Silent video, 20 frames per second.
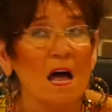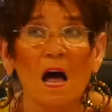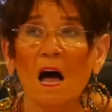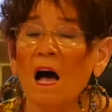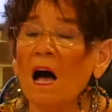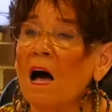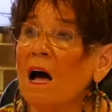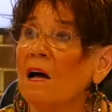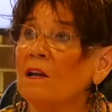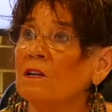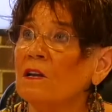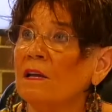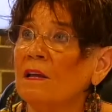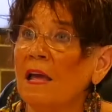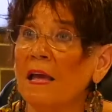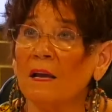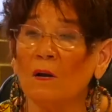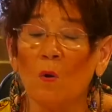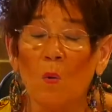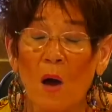
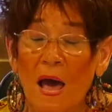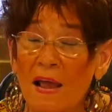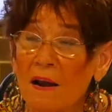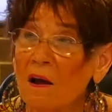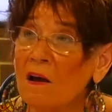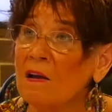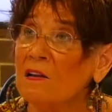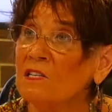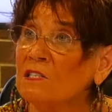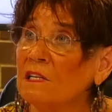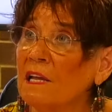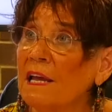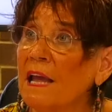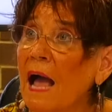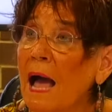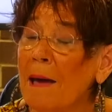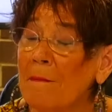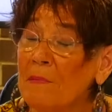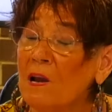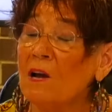Quite honestly,
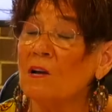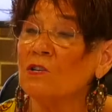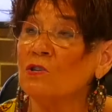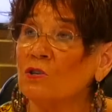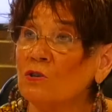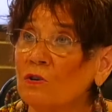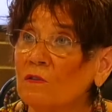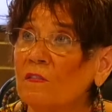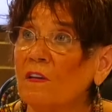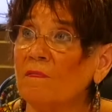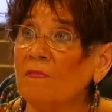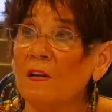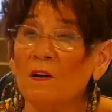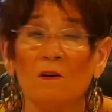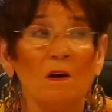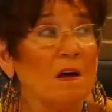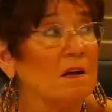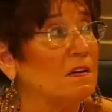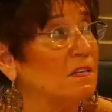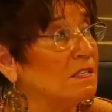I'm not sure that they're
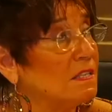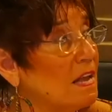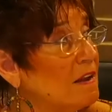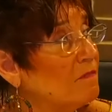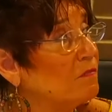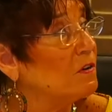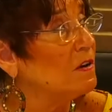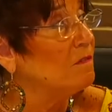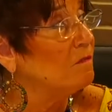not a safer